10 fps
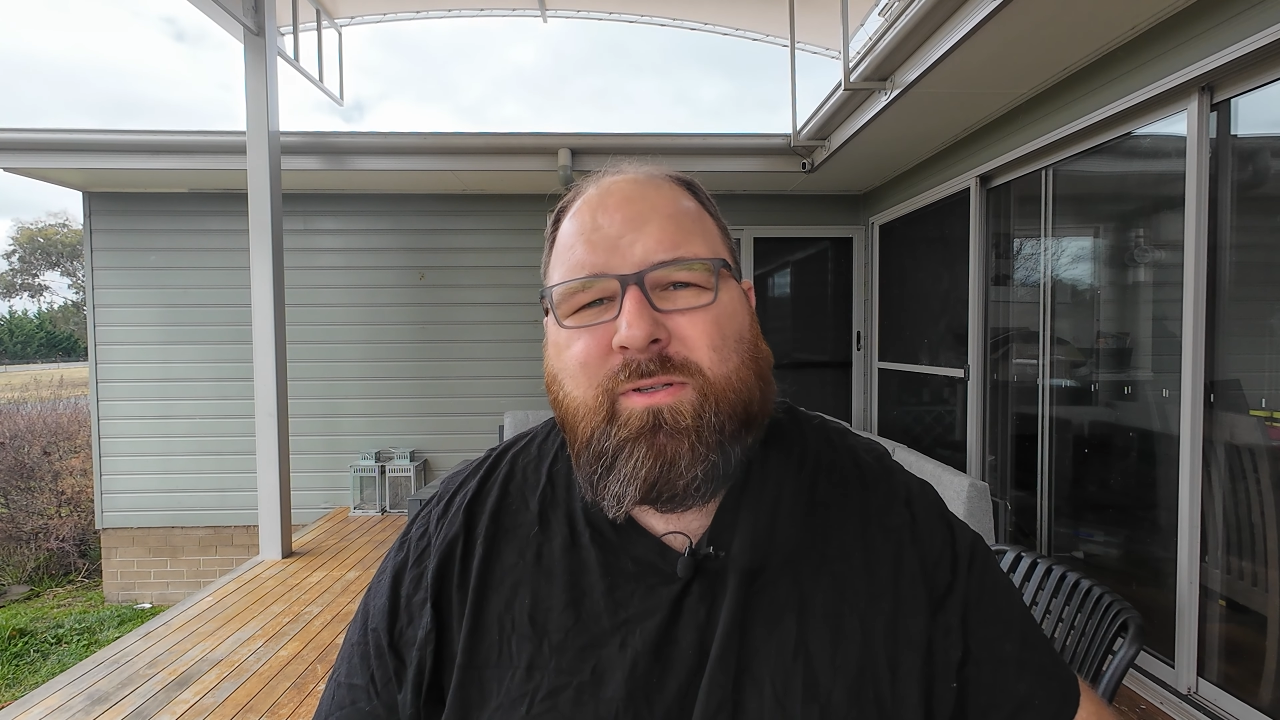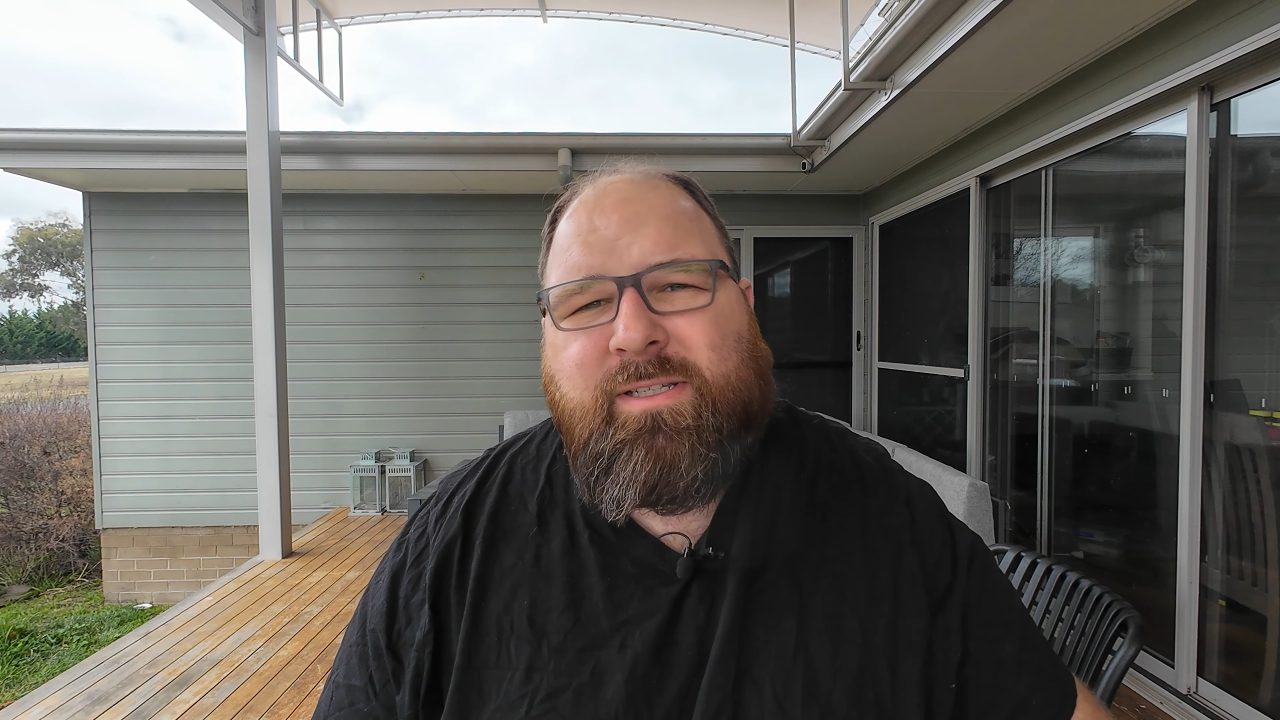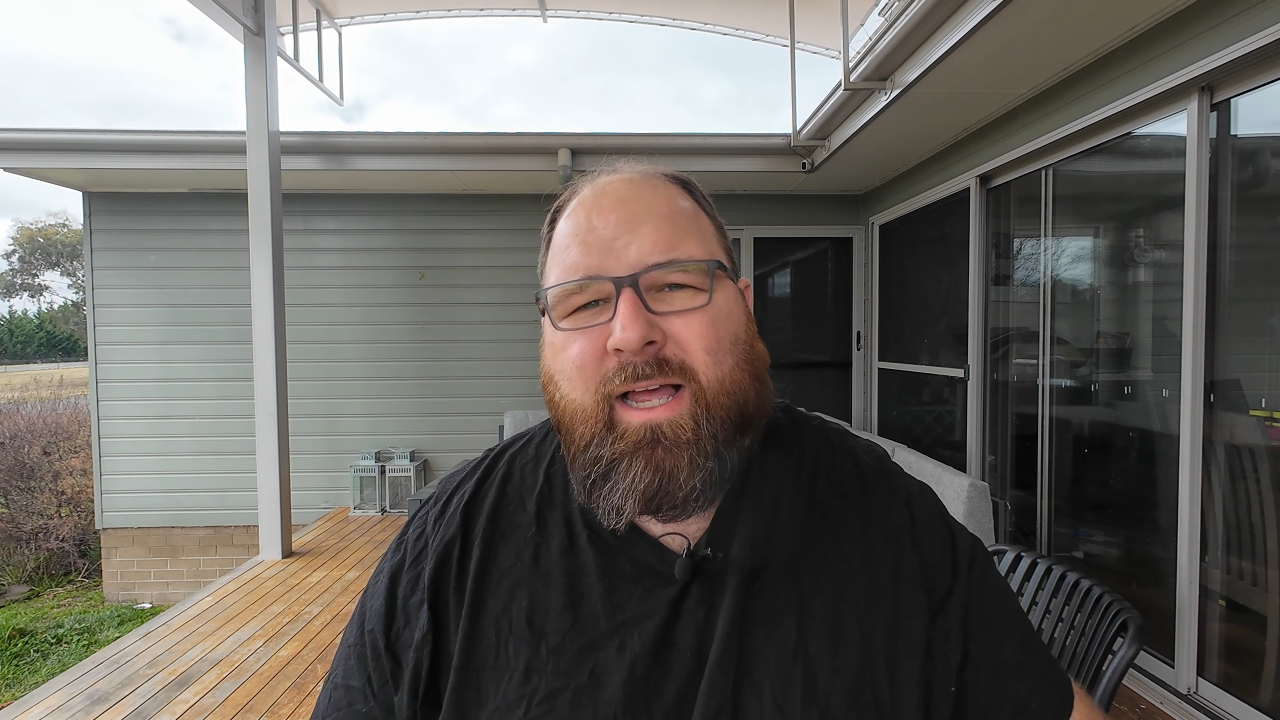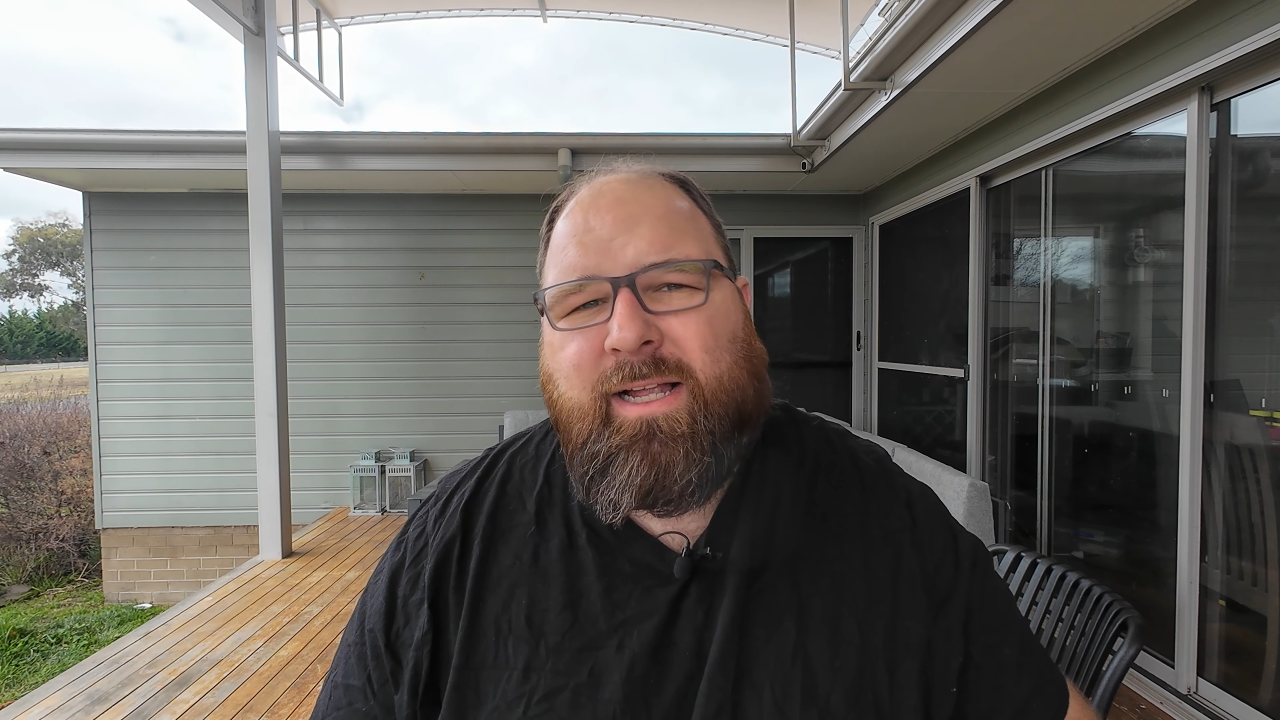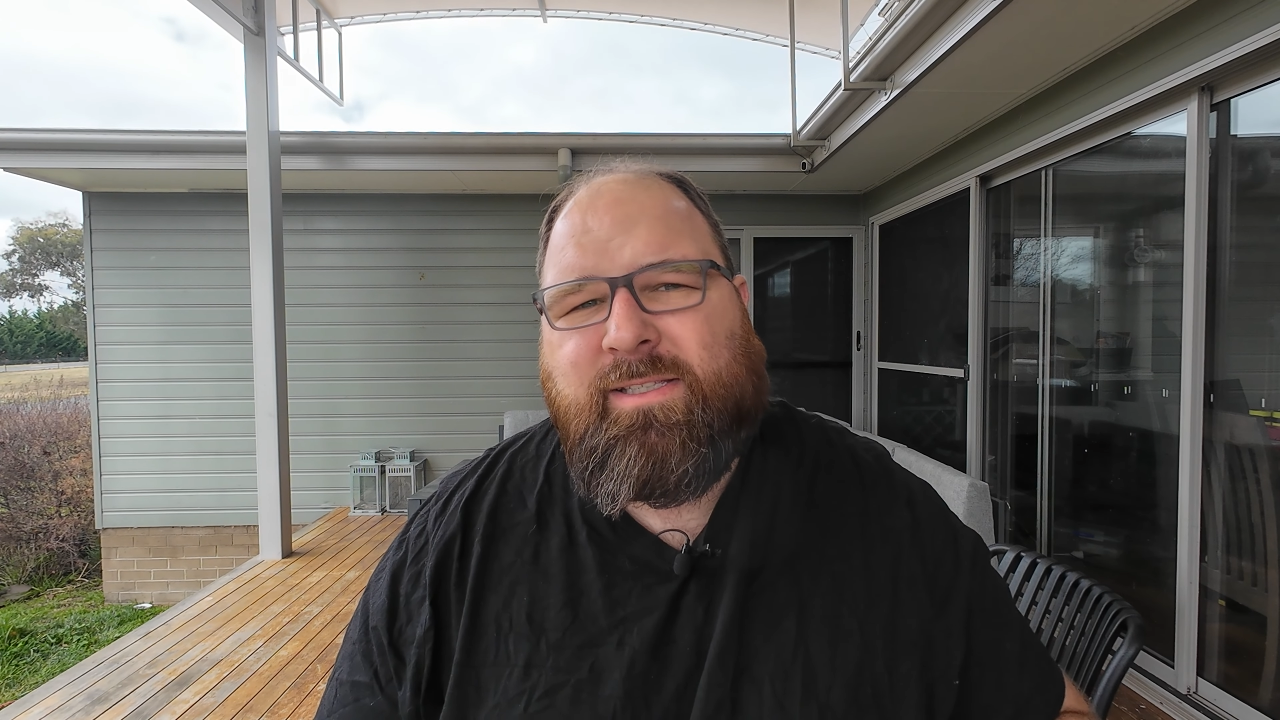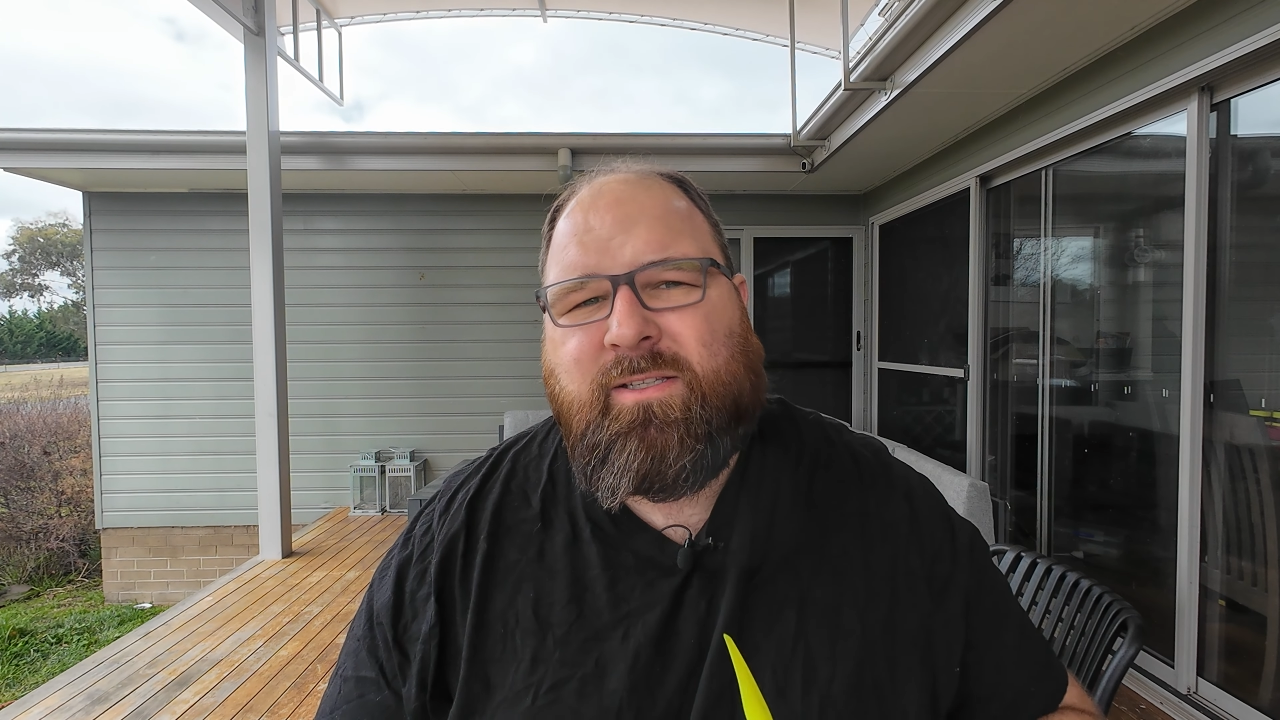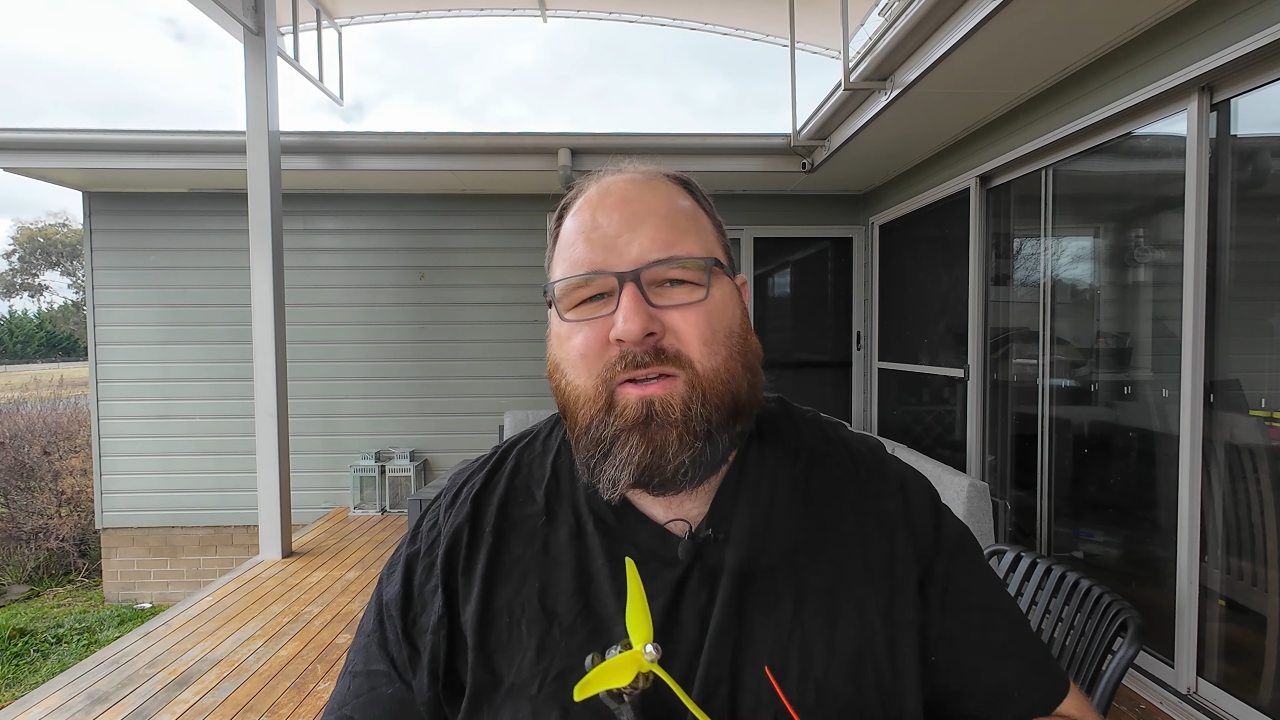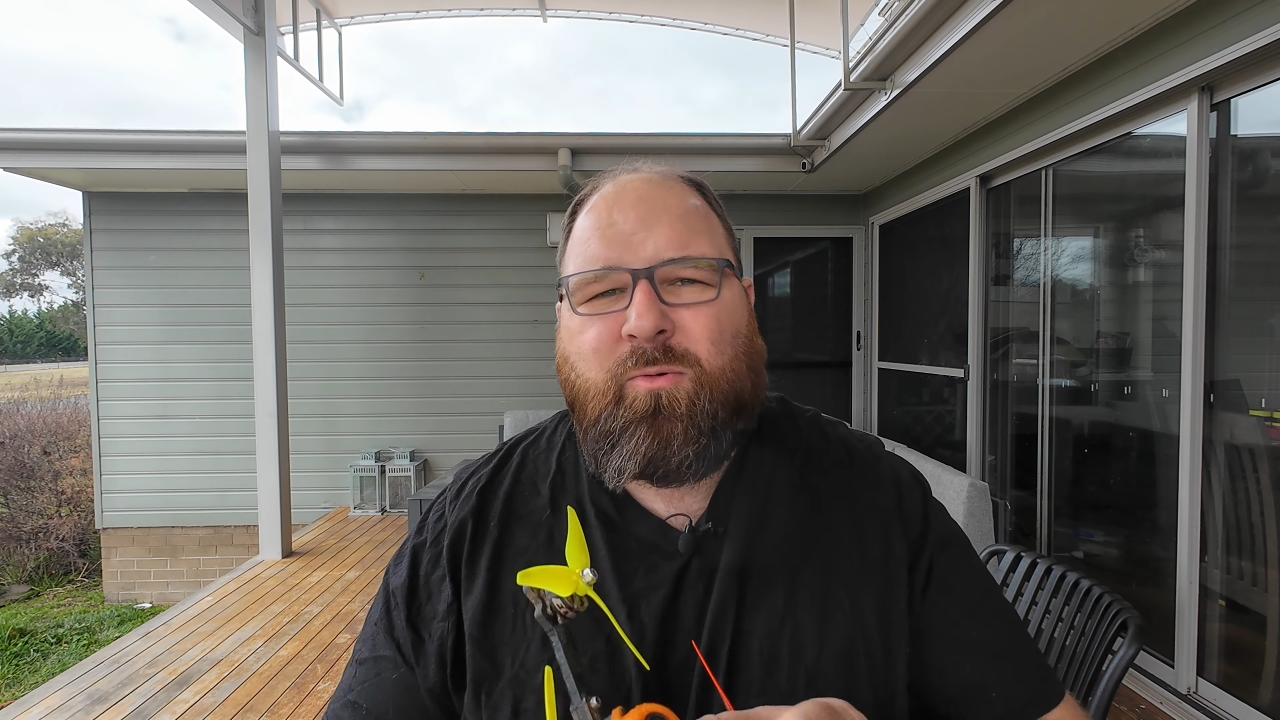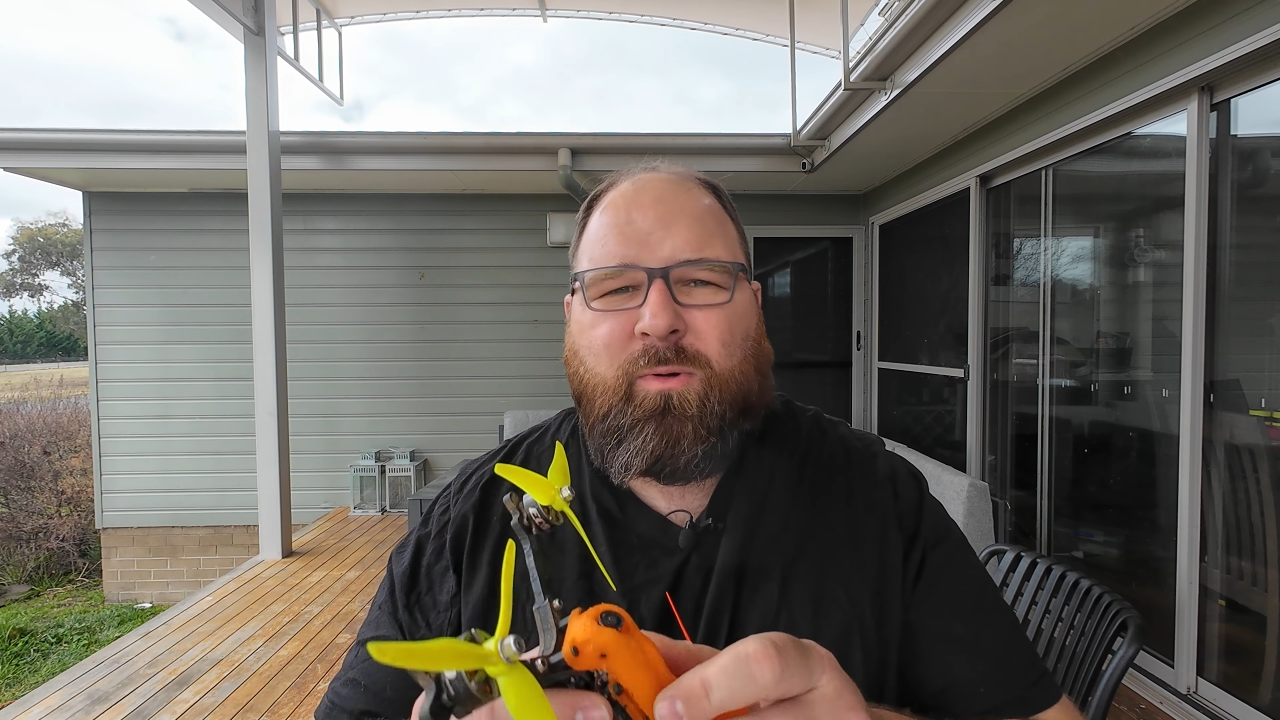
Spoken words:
starts